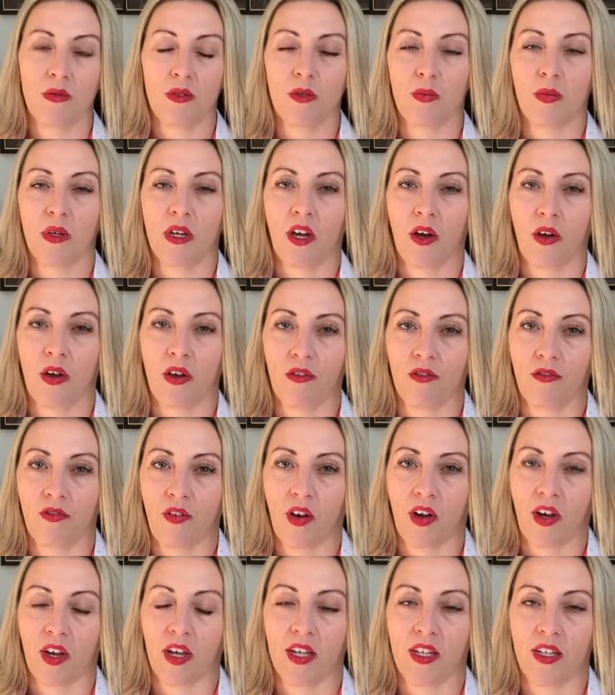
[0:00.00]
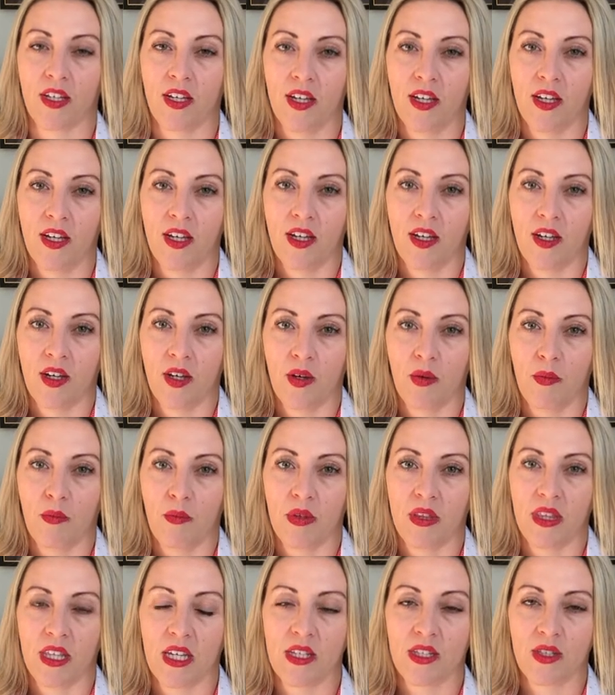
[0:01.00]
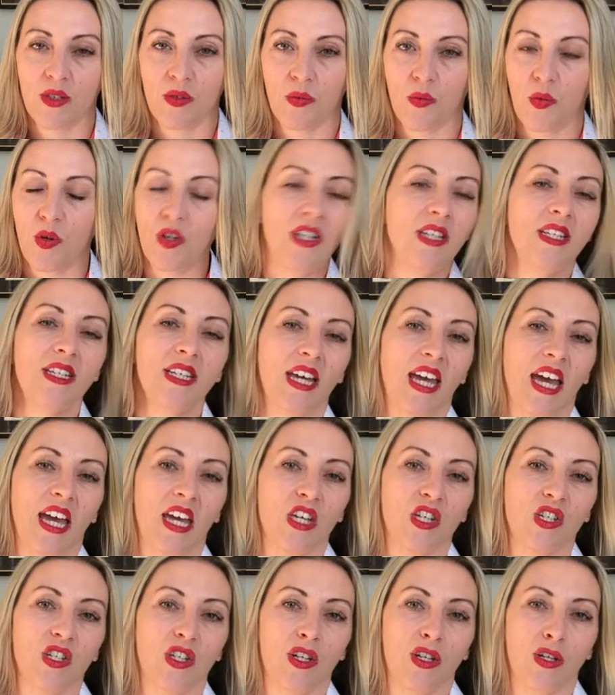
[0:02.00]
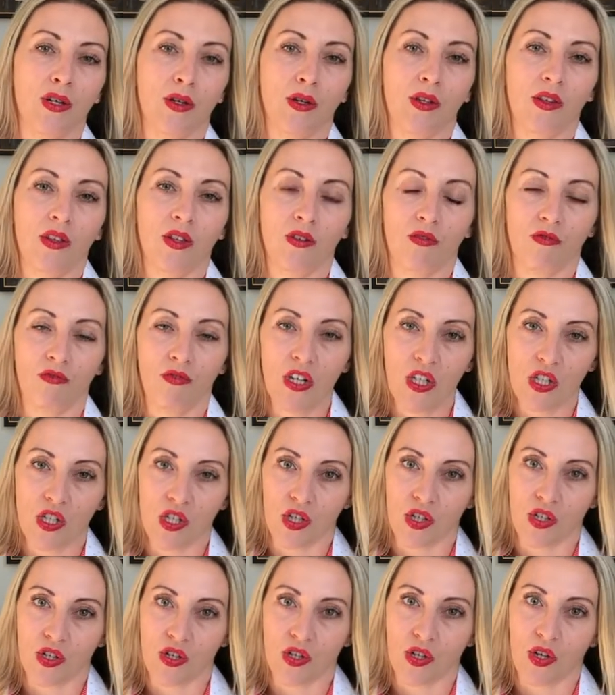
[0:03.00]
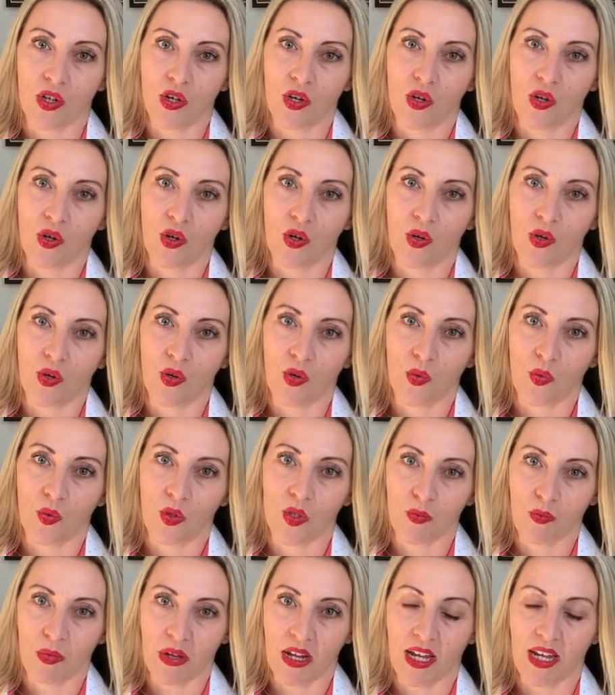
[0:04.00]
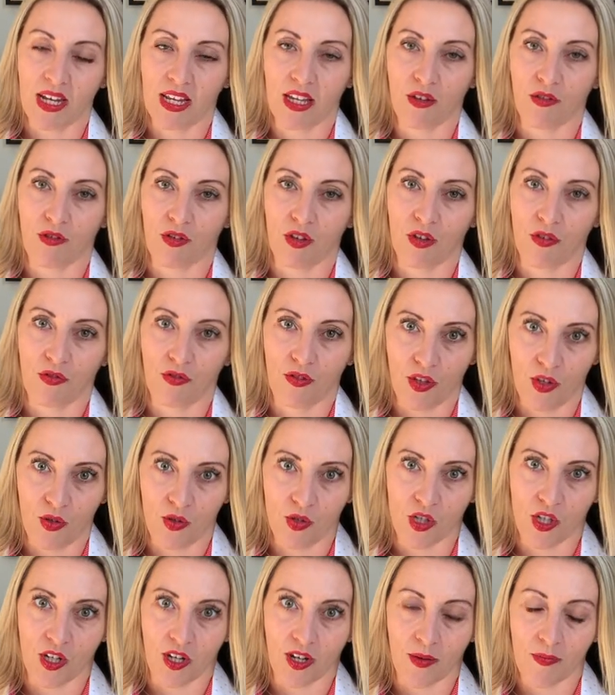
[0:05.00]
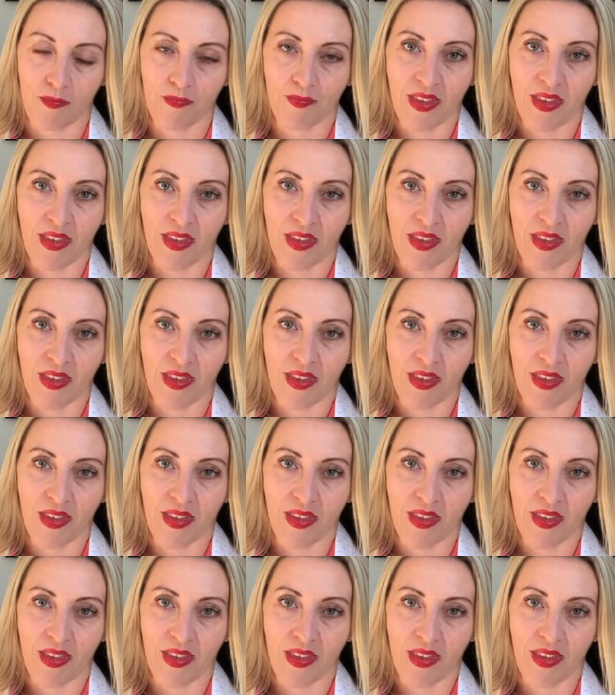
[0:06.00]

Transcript: to be going fine, but there's one indication that Richard was planning for the future,